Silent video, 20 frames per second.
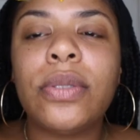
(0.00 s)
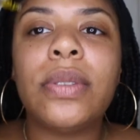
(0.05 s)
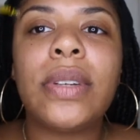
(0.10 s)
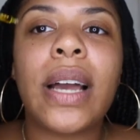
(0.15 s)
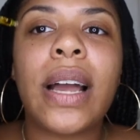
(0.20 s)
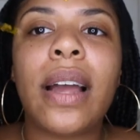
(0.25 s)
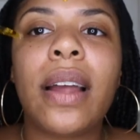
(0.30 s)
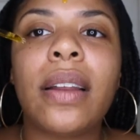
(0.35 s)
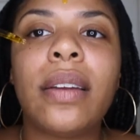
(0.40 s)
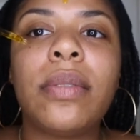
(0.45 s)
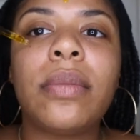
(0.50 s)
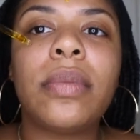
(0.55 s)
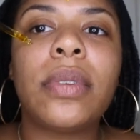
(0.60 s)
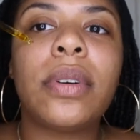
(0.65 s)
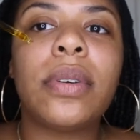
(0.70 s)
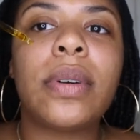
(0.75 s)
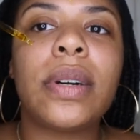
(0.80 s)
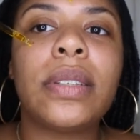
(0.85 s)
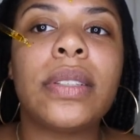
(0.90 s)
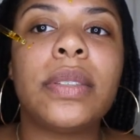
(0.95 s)
not,
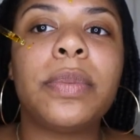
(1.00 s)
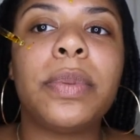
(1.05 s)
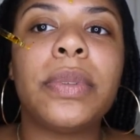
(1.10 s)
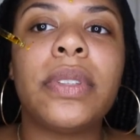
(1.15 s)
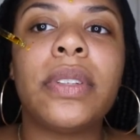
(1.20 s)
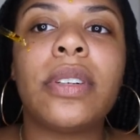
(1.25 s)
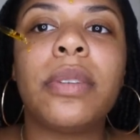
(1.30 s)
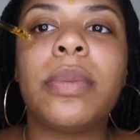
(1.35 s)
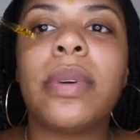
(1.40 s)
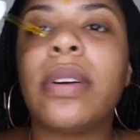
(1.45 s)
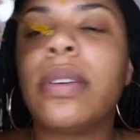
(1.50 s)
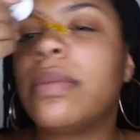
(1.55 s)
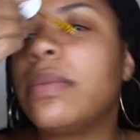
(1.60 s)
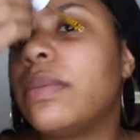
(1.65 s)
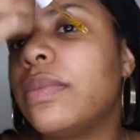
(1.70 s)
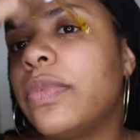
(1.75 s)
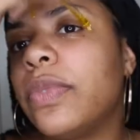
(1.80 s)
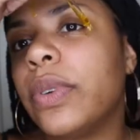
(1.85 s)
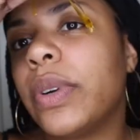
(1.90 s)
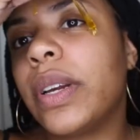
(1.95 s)
oh, I just put that on my
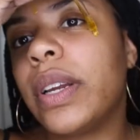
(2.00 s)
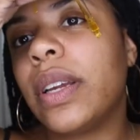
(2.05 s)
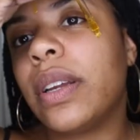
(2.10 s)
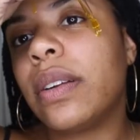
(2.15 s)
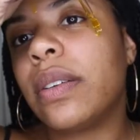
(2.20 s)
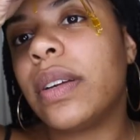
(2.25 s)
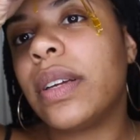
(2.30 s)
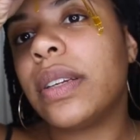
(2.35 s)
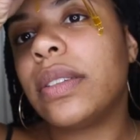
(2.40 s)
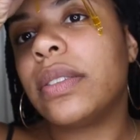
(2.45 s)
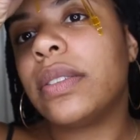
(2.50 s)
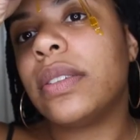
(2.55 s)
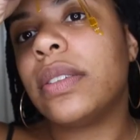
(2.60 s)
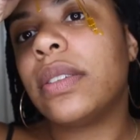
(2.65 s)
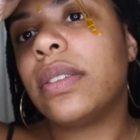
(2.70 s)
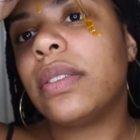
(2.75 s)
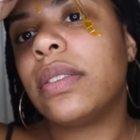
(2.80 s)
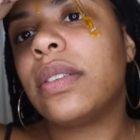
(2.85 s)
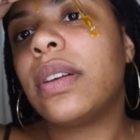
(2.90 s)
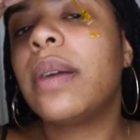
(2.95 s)
forehead on
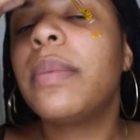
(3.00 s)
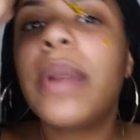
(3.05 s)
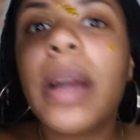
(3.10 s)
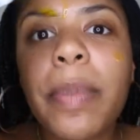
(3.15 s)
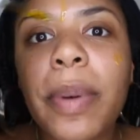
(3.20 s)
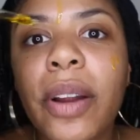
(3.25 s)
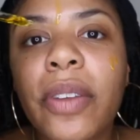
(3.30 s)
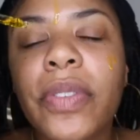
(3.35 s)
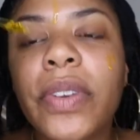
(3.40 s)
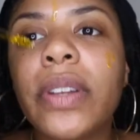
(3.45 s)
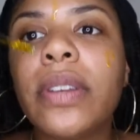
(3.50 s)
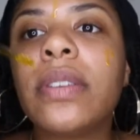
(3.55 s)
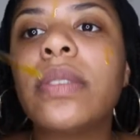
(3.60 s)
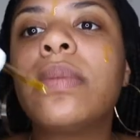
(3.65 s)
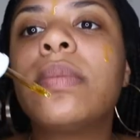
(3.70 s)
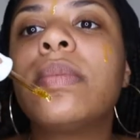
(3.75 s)
accident. I'm not perfect.